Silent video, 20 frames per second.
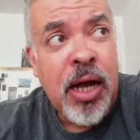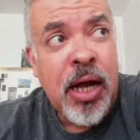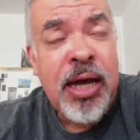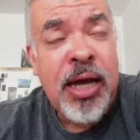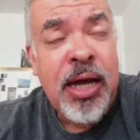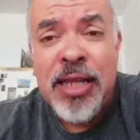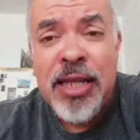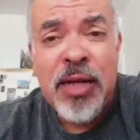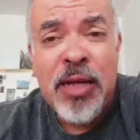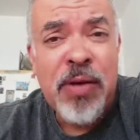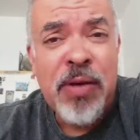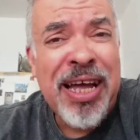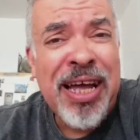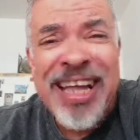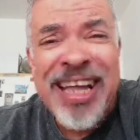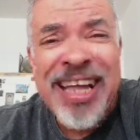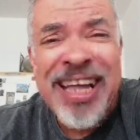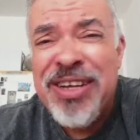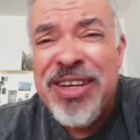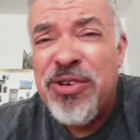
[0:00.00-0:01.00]
I had a I
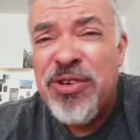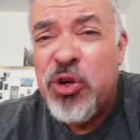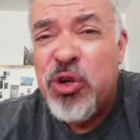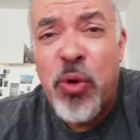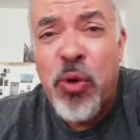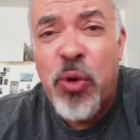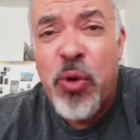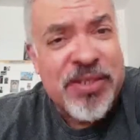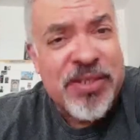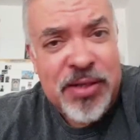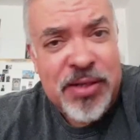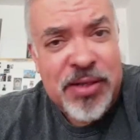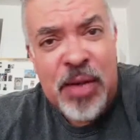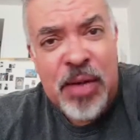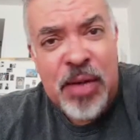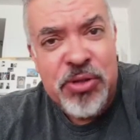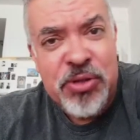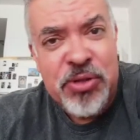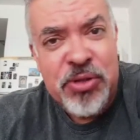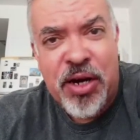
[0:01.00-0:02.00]
had a great time
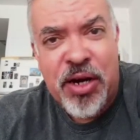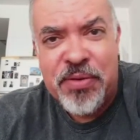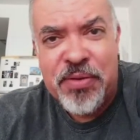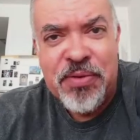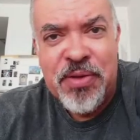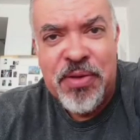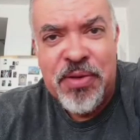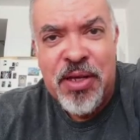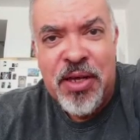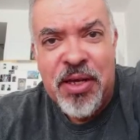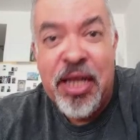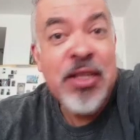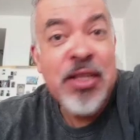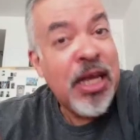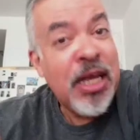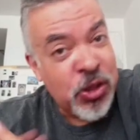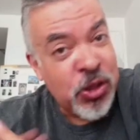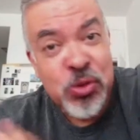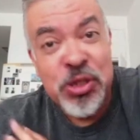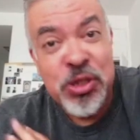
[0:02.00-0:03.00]
there, and I
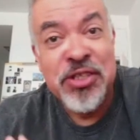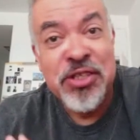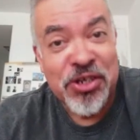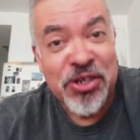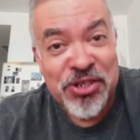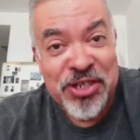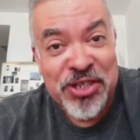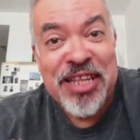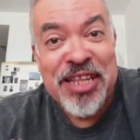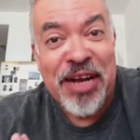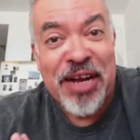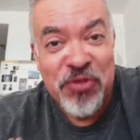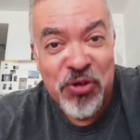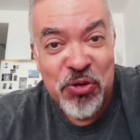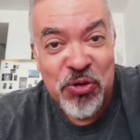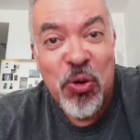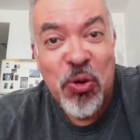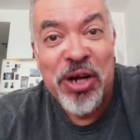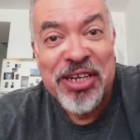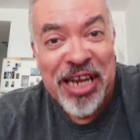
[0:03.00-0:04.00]
could understand
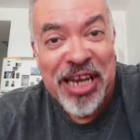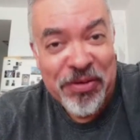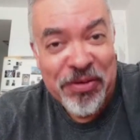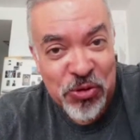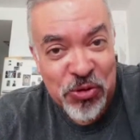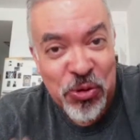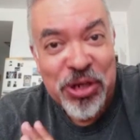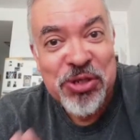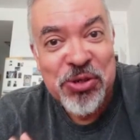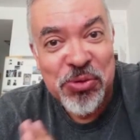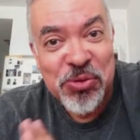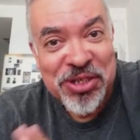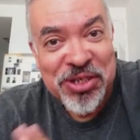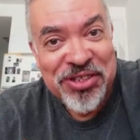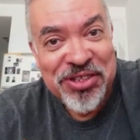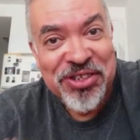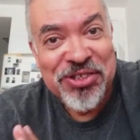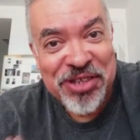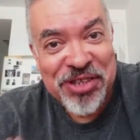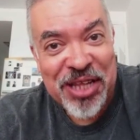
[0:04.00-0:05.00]
everyone. Everyone could understand
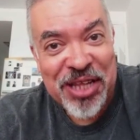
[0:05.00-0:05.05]
me.